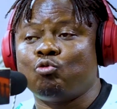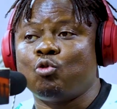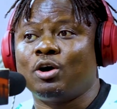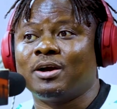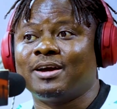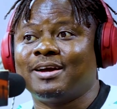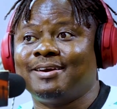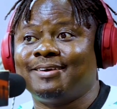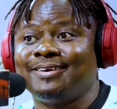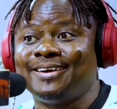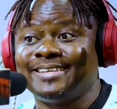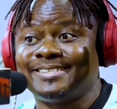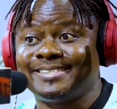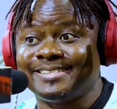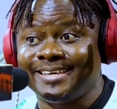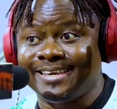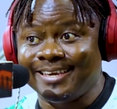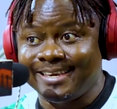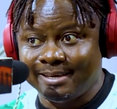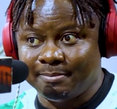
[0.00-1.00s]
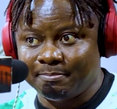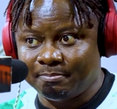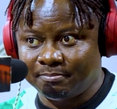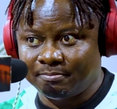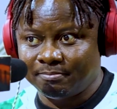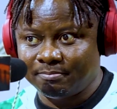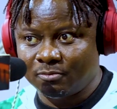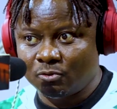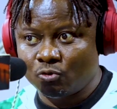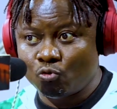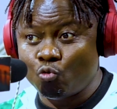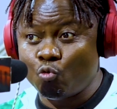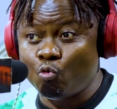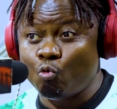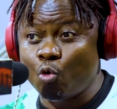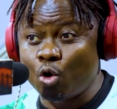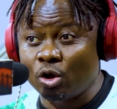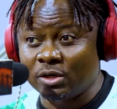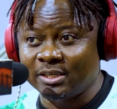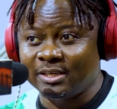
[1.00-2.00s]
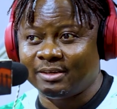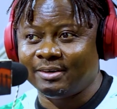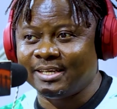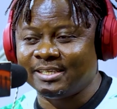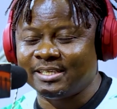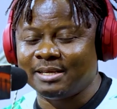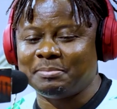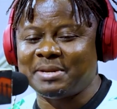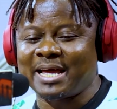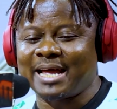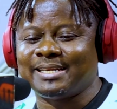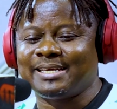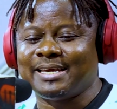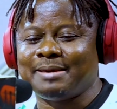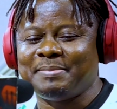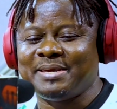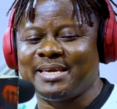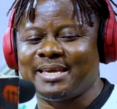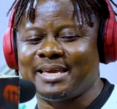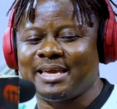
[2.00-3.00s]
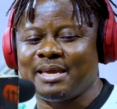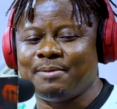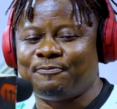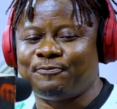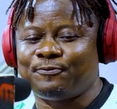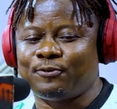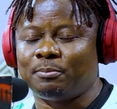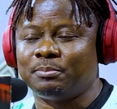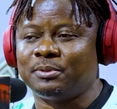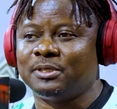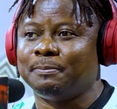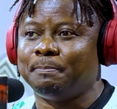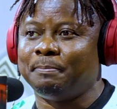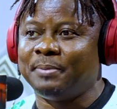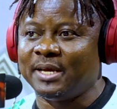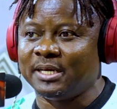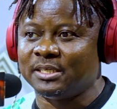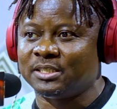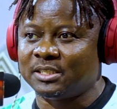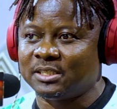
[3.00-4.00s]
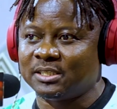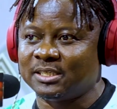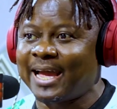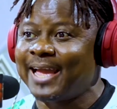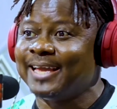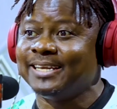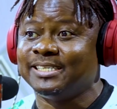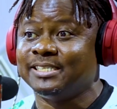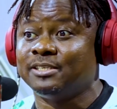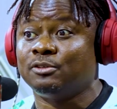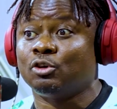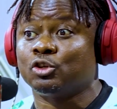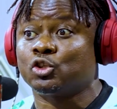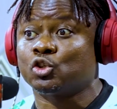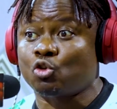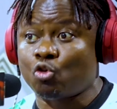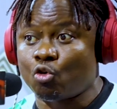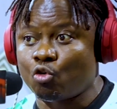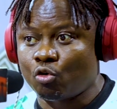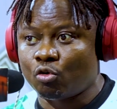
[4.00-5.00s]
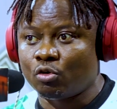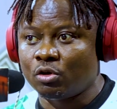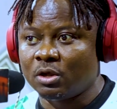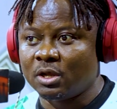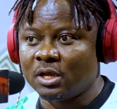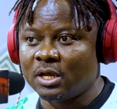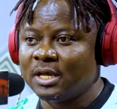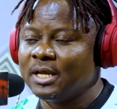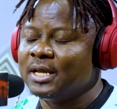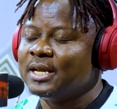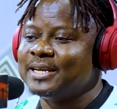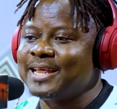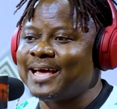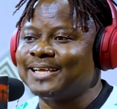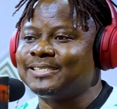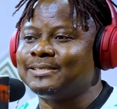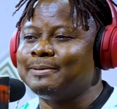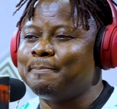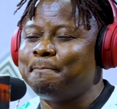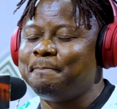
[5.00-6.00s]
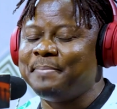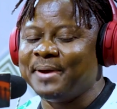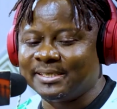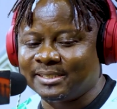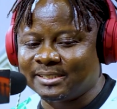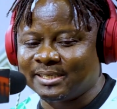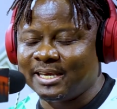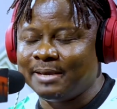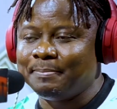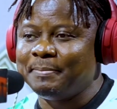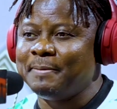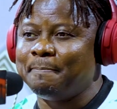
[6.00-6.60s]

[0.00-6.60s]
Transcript: one great game. That game he came from the bench that he did not score. That's the best game